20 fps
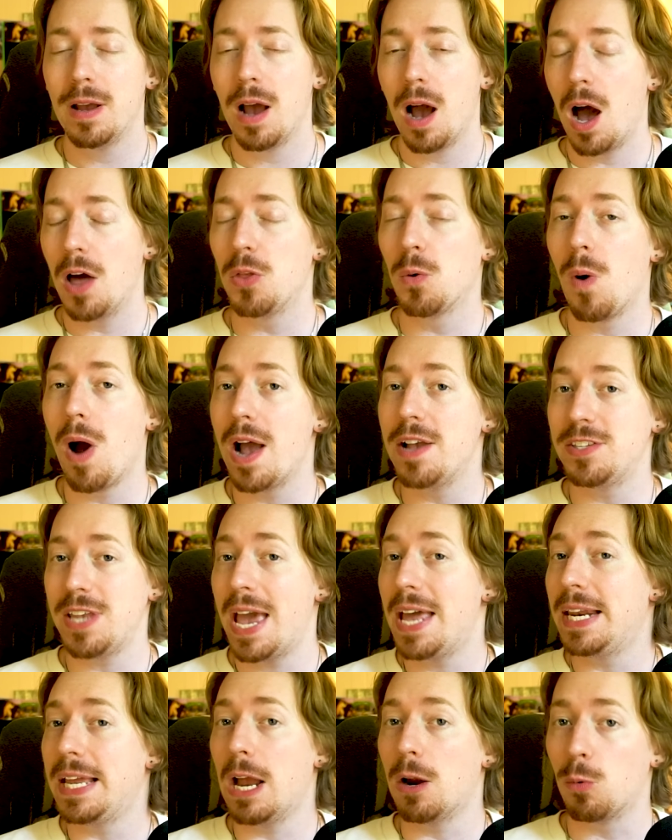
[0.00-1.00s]
Otherwise,
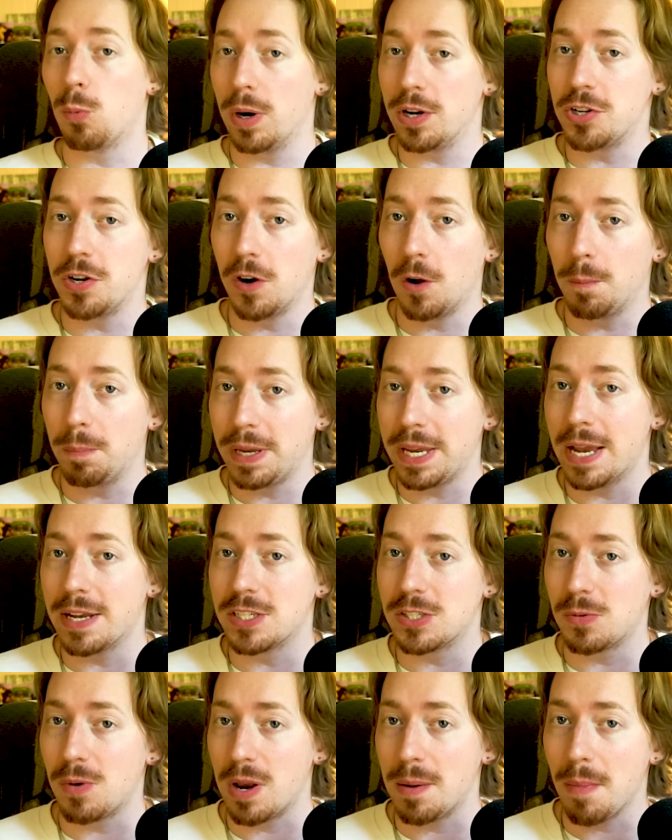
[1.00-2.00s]
any original
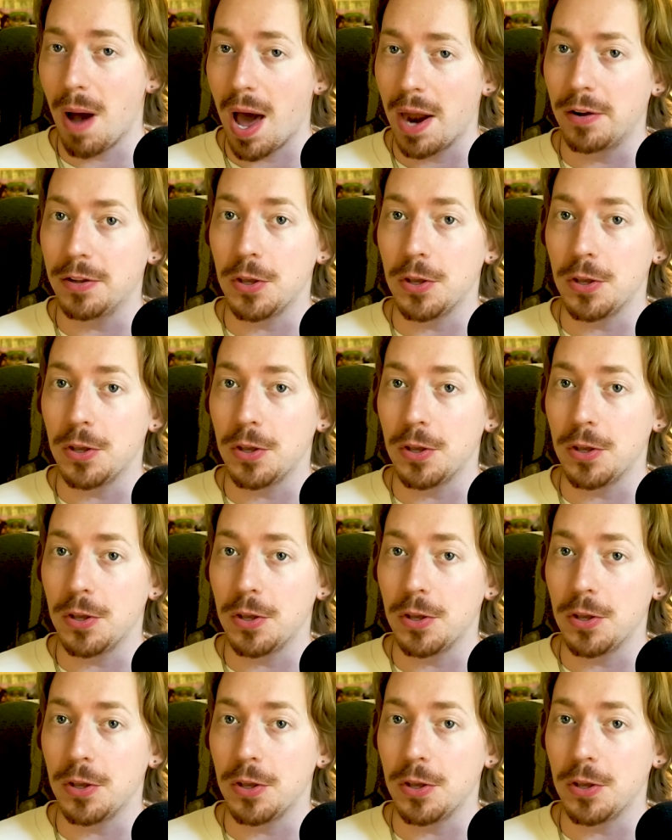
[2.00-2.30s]
PS3 model